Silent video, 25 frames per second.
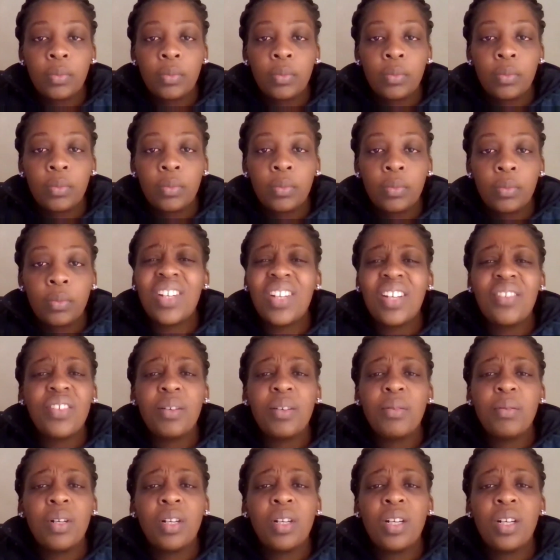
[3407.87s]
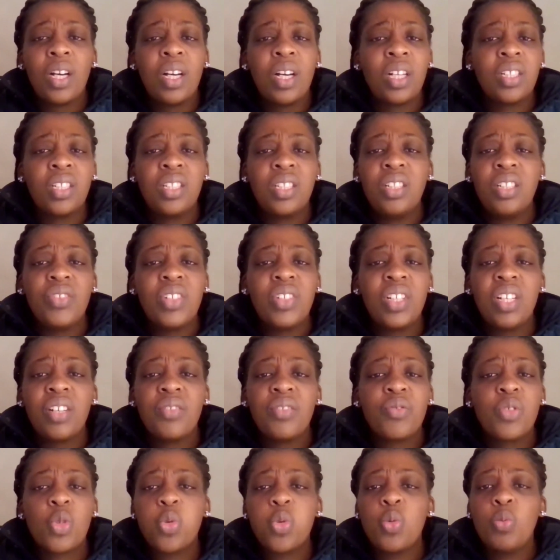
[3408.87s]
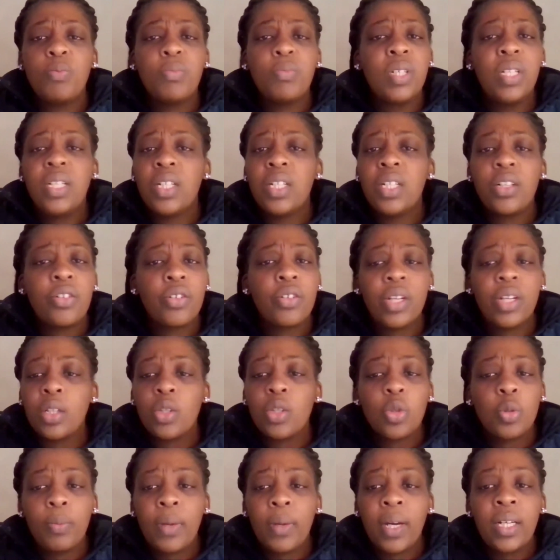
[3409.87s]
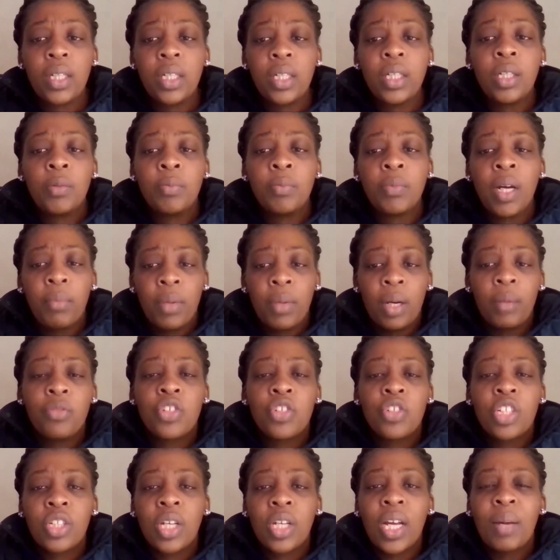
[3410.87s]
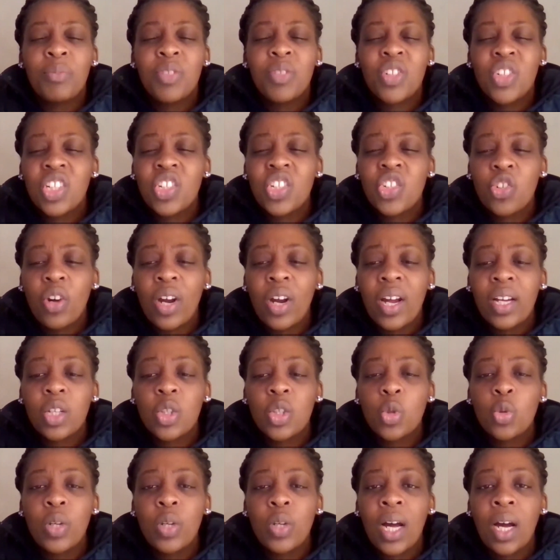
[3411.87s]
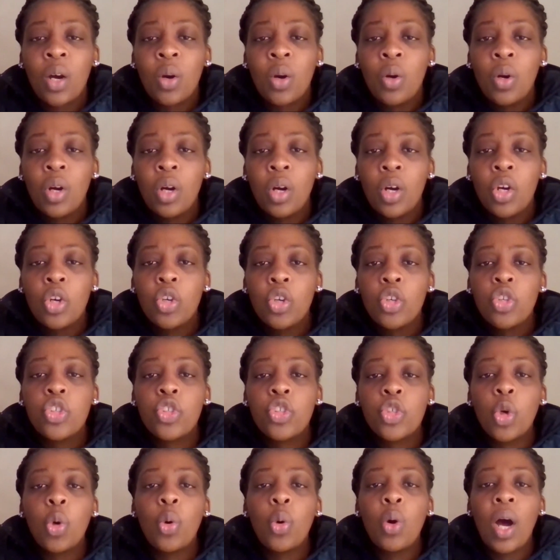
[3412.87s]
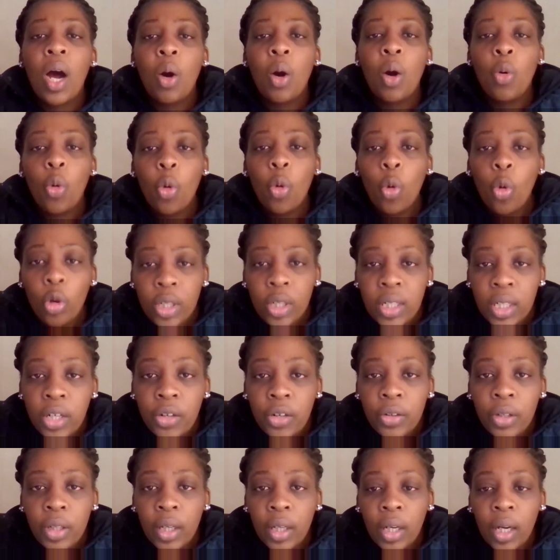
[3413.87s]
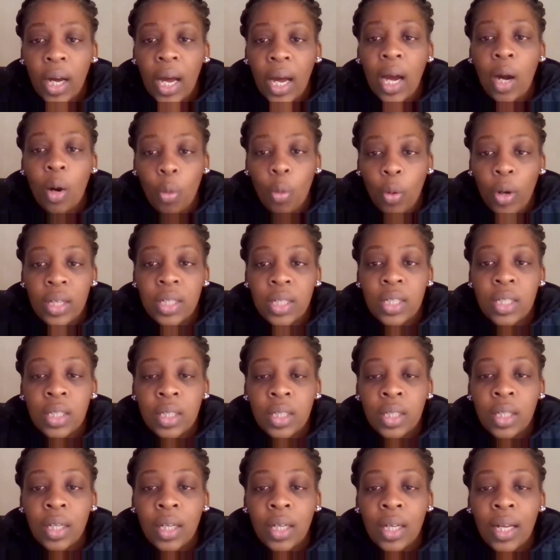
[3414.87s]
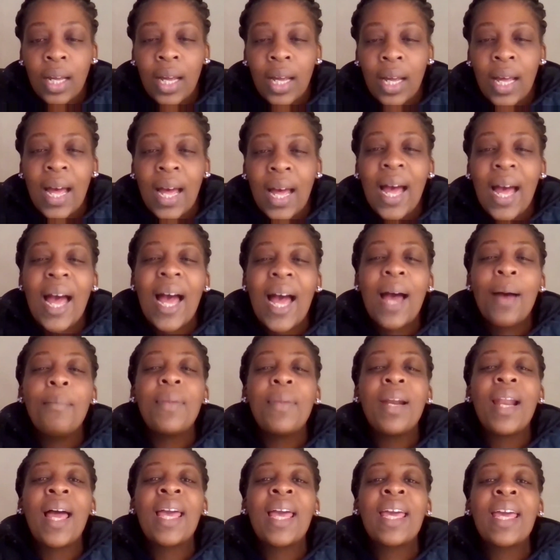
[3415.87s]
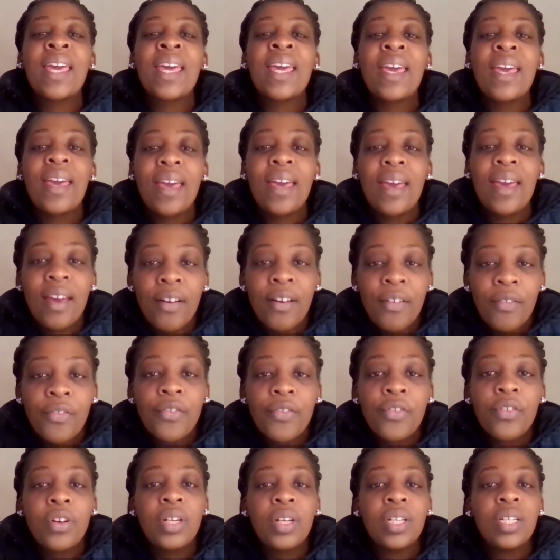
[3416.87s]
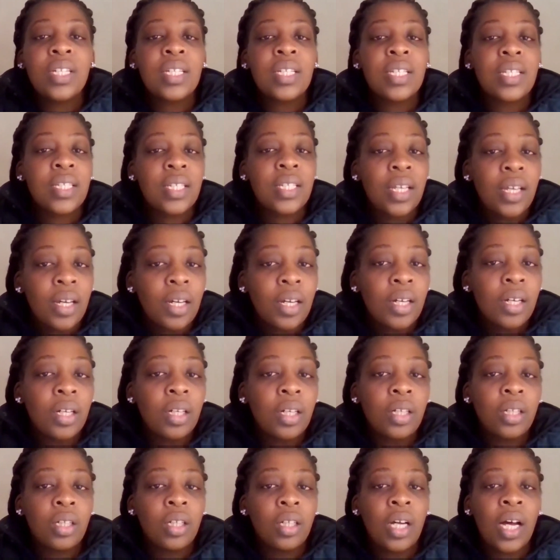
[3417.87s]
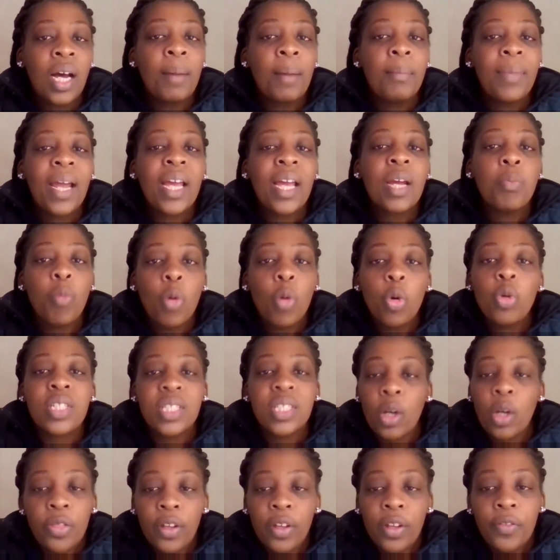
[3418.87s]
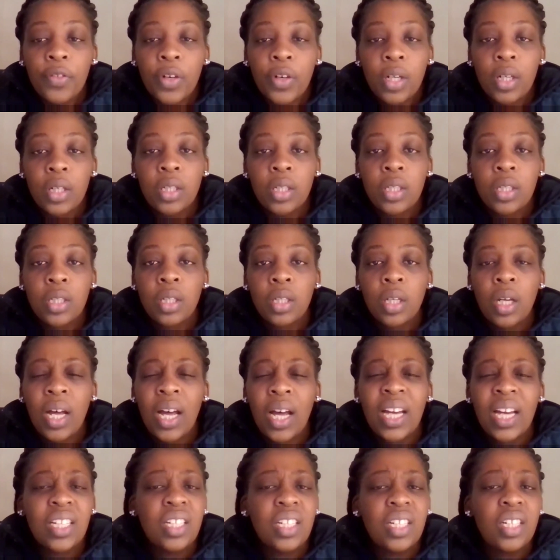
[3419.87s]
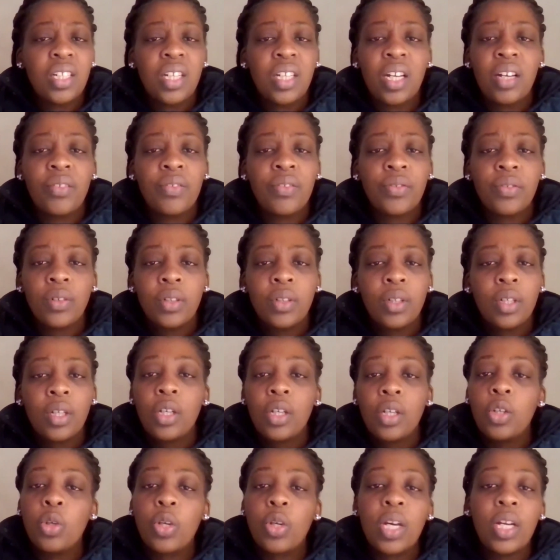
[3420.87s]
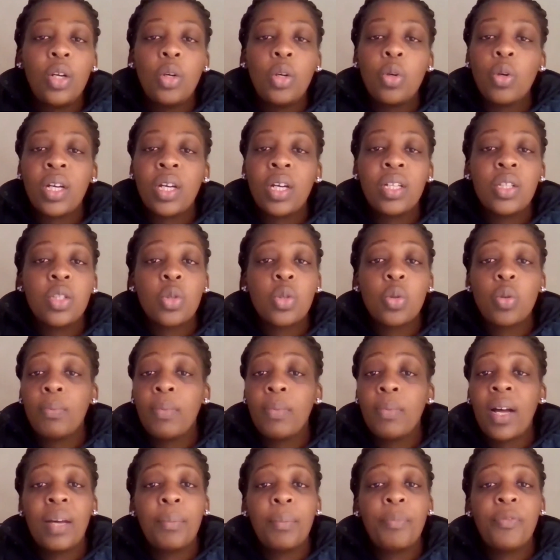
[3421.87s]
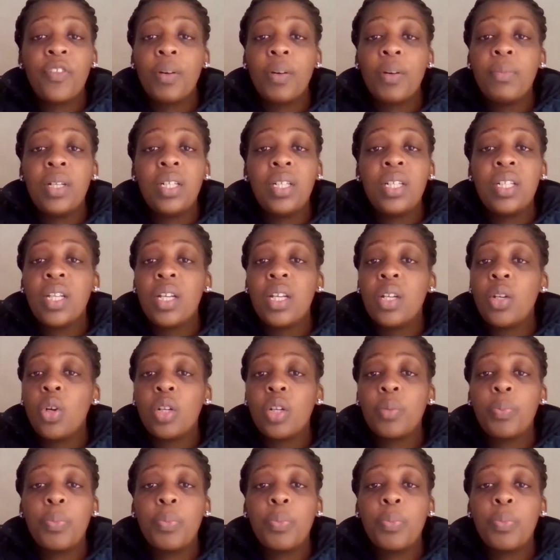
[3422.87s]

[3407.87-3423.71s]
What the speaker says: I don't even have 2 million rand to my name. I'm just trying to now show how ordinary I was. I'm like I'm like most South Africans. I didn't have, you can look into my family, they're not